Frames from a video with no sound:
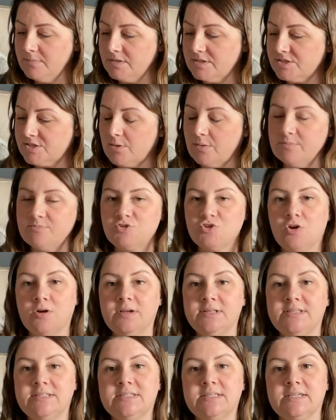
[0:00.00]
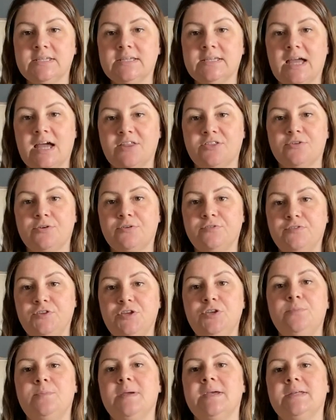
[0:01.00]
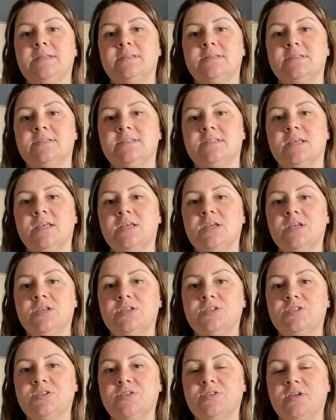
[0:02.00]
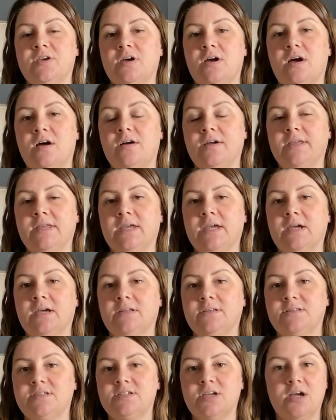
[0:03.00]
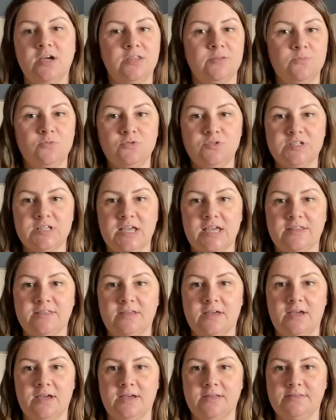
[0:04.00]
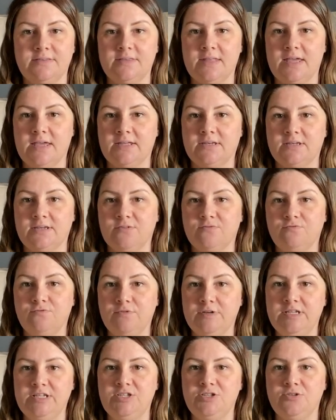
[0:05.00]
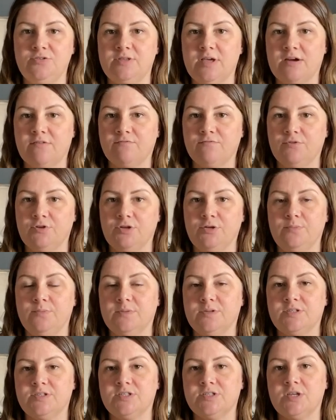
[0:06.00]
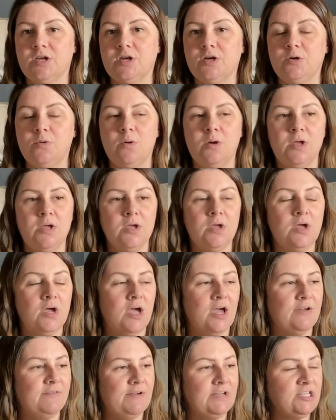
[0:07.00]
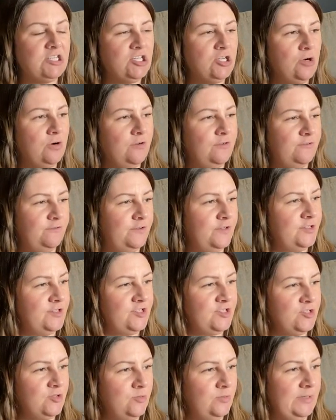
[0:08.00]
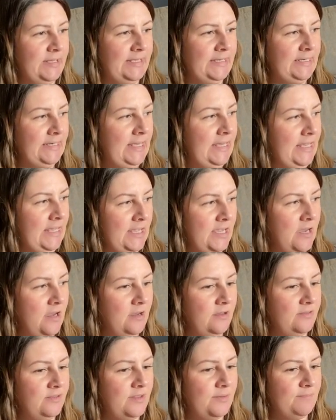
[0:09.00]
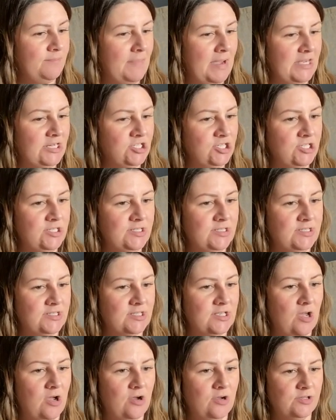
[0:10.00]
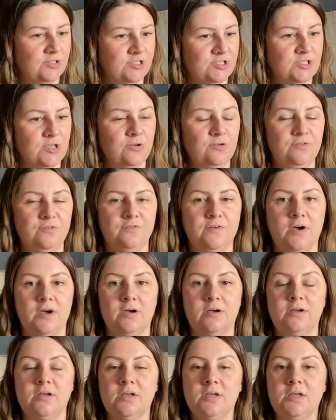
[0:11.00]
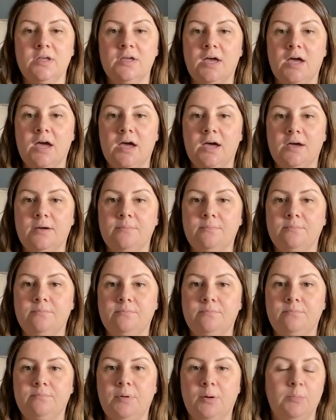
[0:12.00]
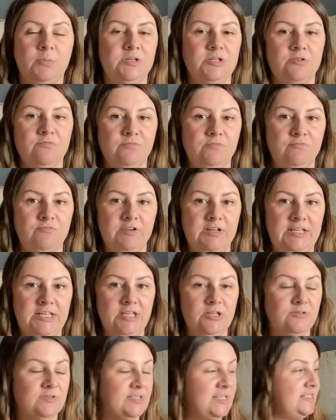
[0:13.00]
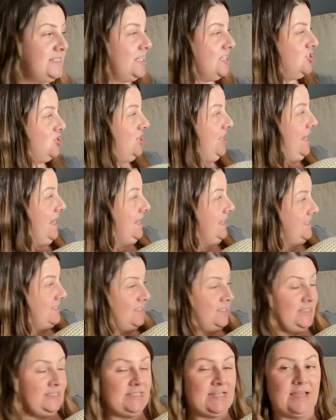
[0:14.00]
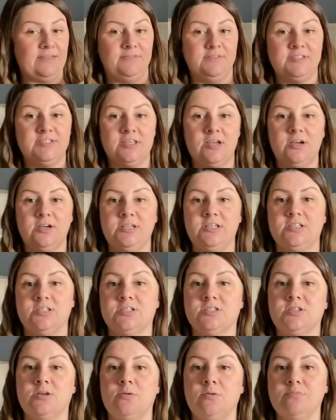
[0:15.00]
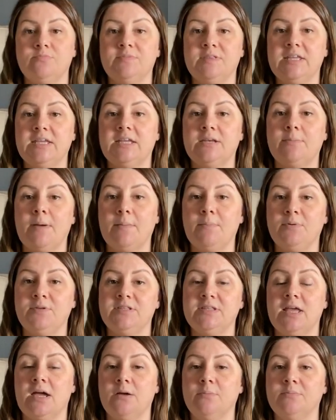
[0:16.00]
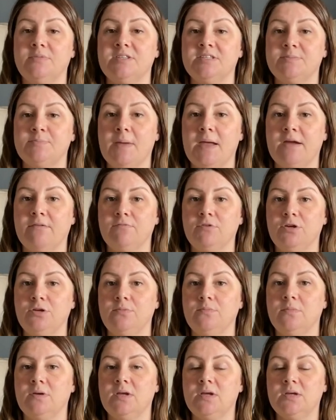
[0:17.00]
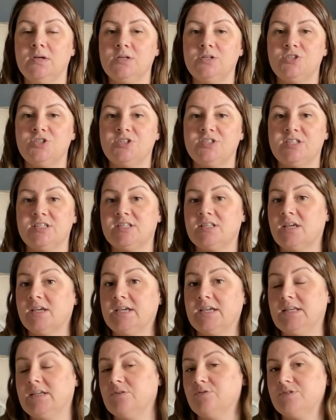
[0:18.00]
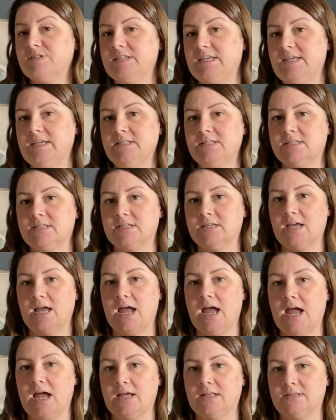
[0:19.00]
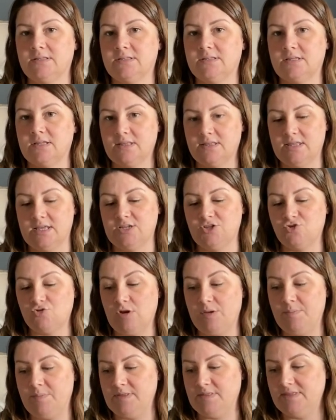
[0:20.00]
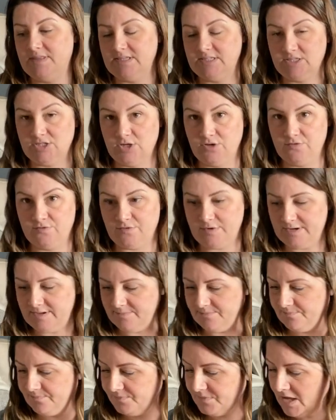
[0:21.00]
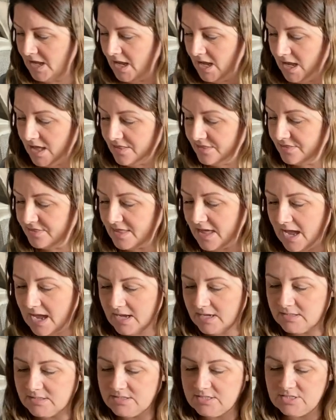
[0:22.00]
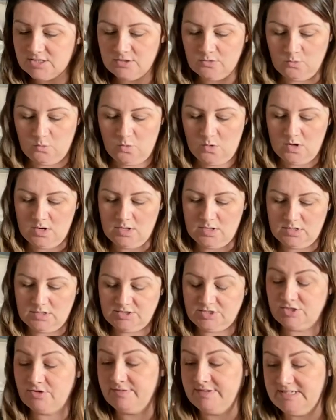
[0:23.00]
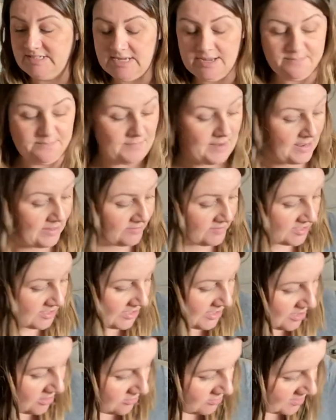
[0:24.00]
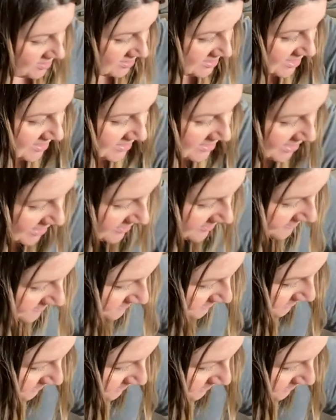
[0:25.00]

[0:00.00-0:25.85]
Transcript: So I'm trying to gather a few bits so that I can tie them all together and then redo that room. So I've actually got a footstool in here that matches our sofa, but we don't really use it. It's actually hidden down the side. So I'm thinking about putting that up in the spare room just as like a little seat, and then draping this over it. That was, sorry, £10. I think I already said that.